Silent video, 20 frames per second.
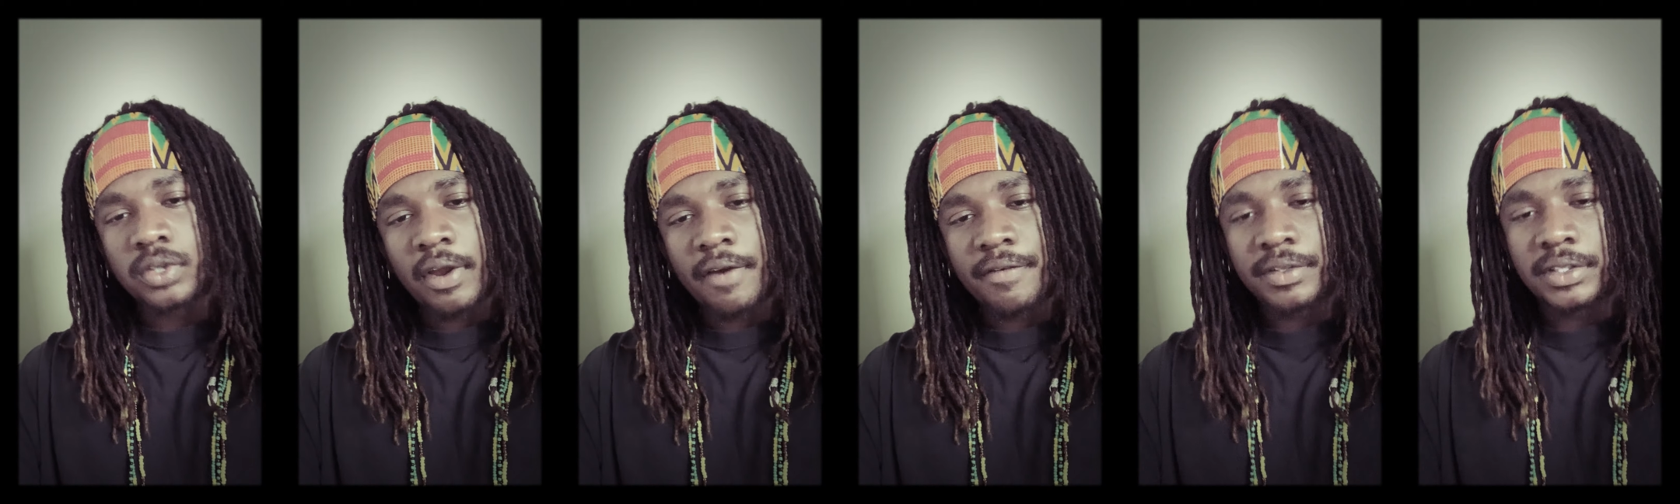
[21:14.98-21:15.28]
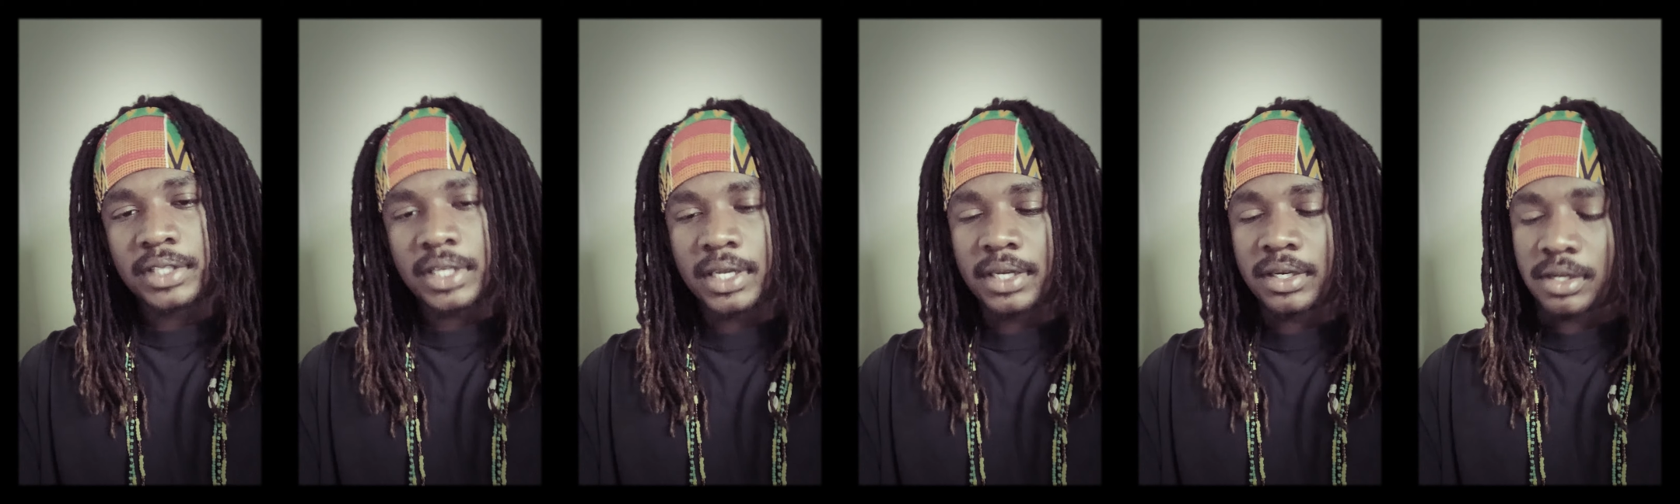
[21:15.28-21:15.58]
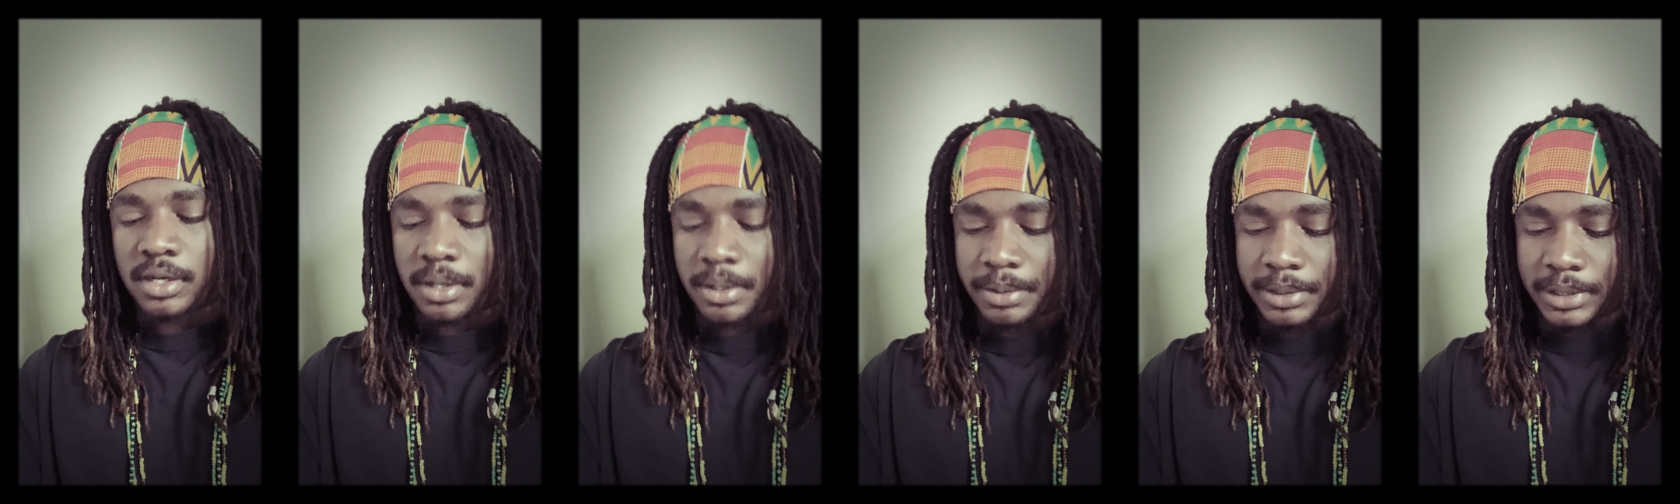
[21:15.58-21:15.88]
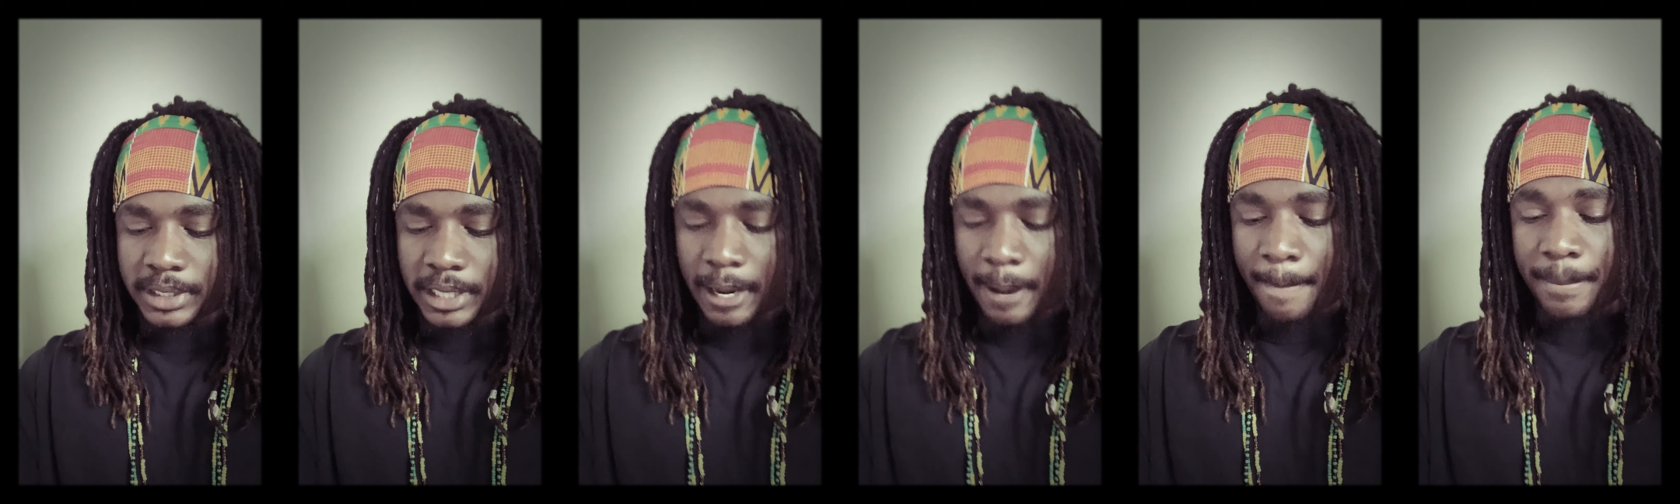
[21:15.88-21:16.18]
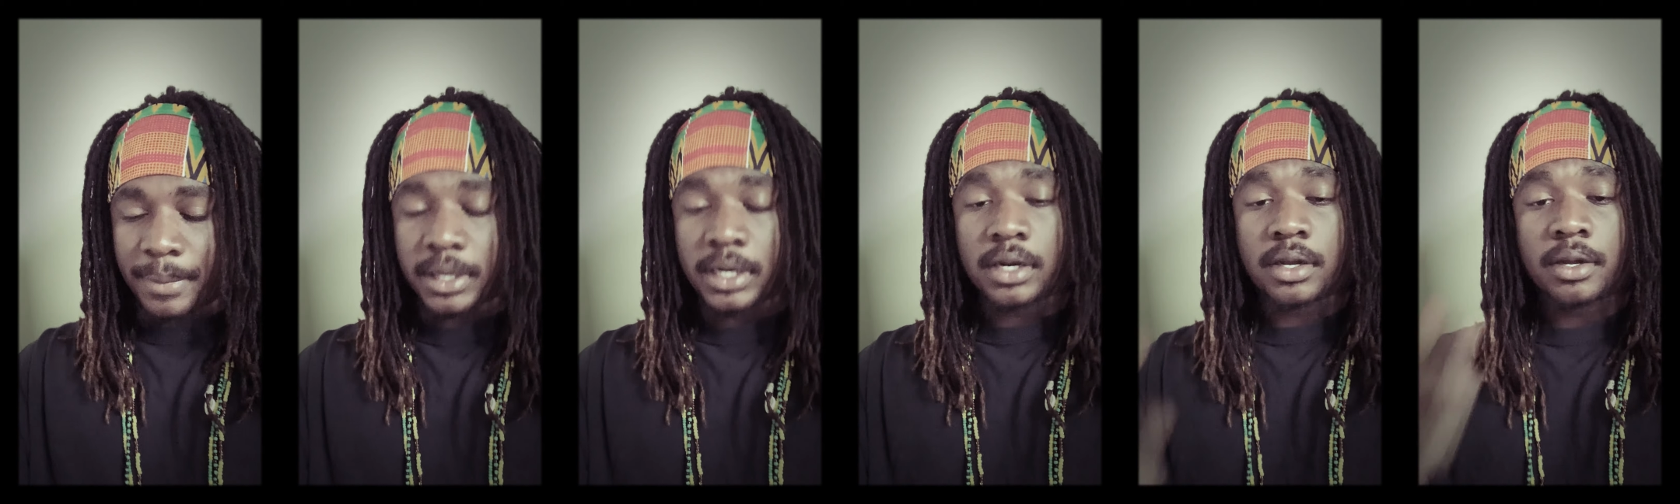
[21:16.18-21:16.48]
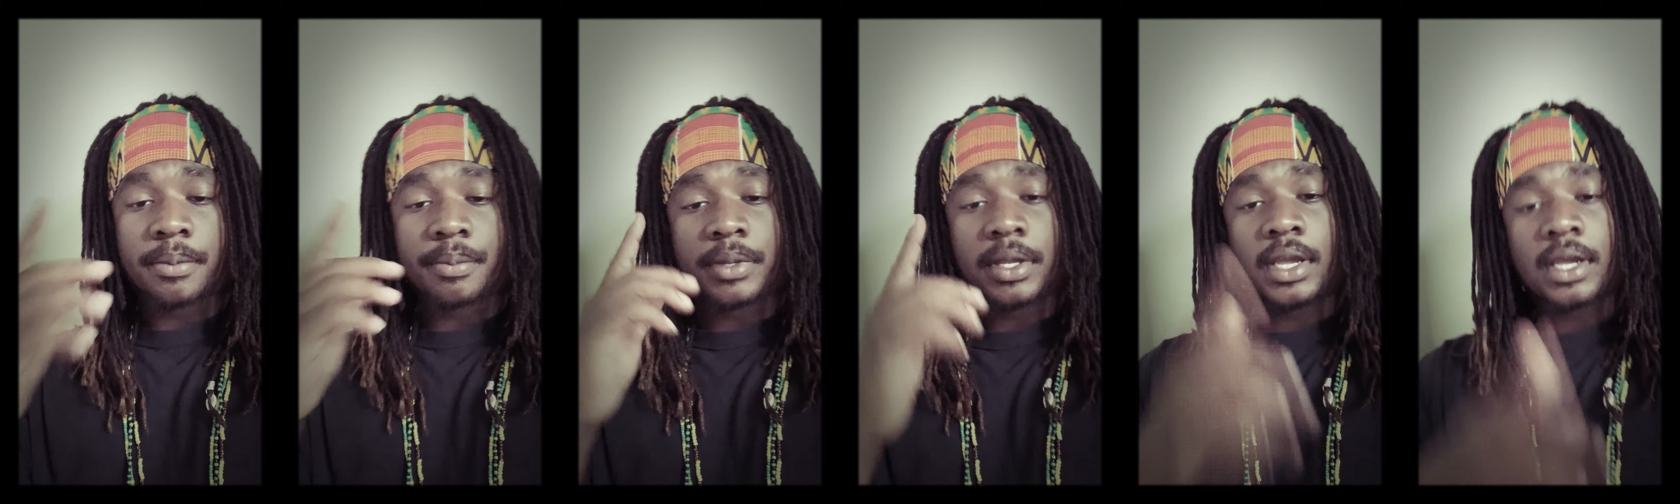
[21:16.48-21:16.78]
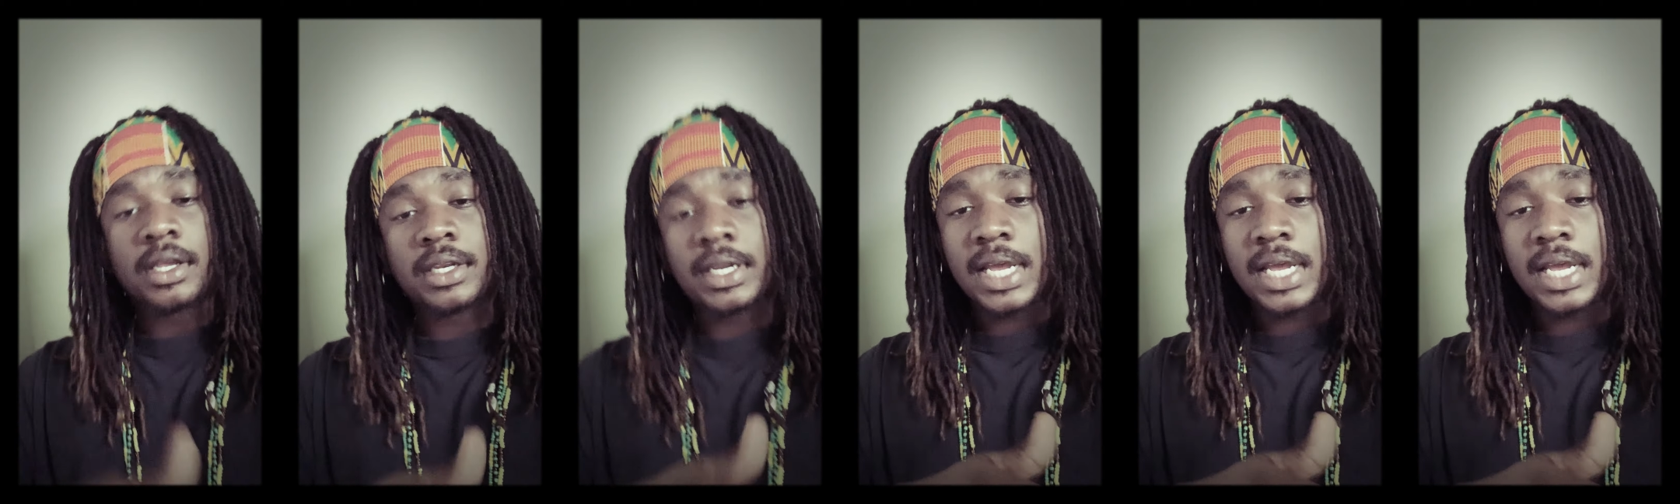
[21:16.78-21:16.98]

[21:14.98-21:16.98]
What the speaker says: everything, you know what I'm saying? But yeah,